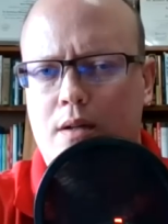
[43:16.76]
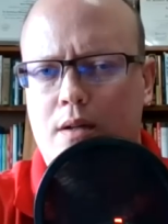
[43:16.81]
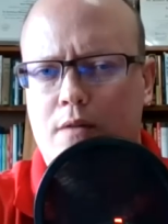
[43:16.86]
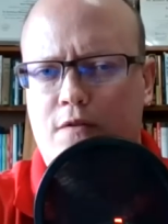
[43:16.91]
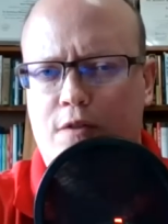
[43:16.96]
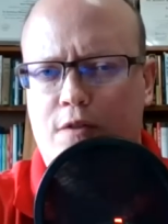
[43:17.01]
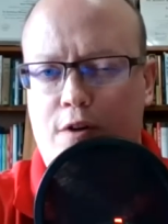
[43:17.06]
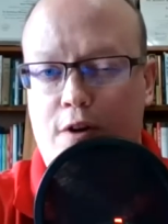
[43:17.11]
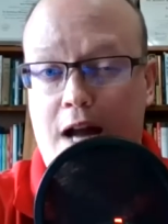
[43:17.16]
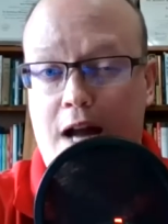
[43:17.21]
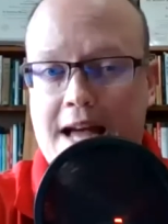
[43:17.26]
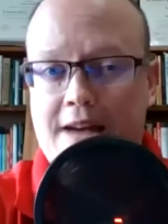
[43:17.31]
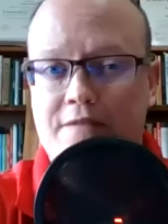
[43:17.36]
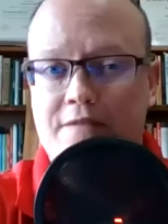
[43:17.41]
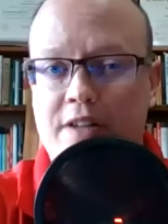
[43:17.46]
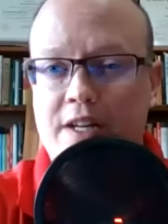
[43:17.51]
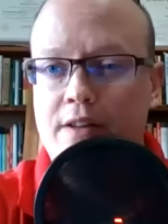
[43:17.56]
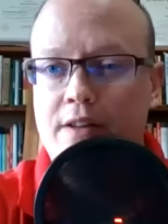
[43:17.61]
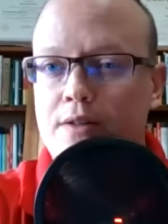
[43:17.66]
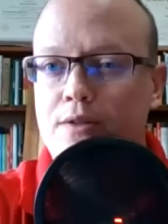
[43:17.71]
For
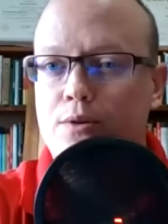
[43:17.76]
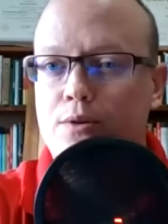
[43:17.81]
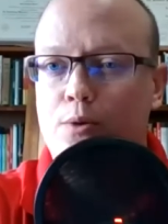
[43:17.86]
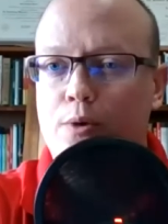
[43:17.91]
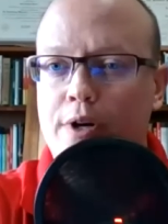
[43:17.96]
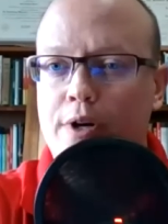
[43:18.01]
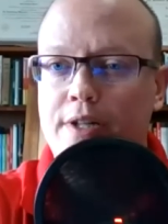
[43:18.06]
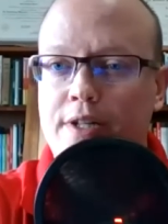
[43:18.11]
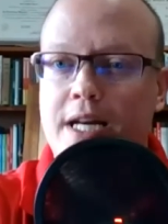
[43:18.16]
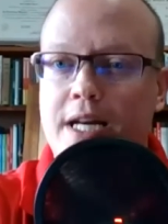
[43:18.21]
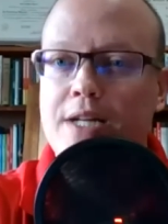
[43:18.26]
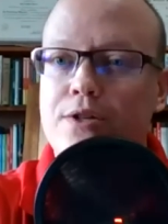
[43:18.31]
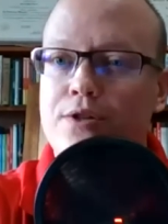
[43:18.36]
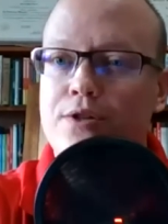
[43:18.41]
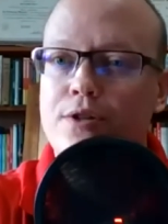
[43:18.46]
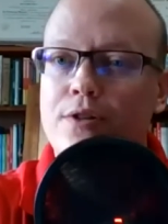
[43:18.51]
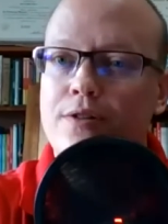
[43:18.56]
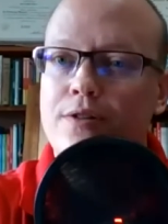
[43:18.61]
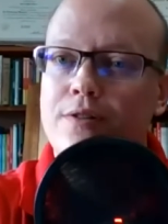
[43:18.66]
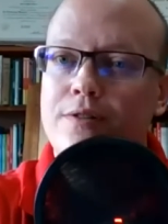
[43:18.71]
having this
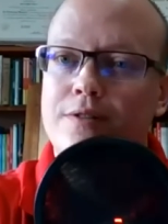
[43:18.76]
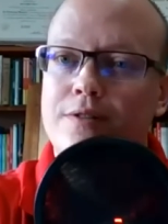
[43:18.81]
orientation?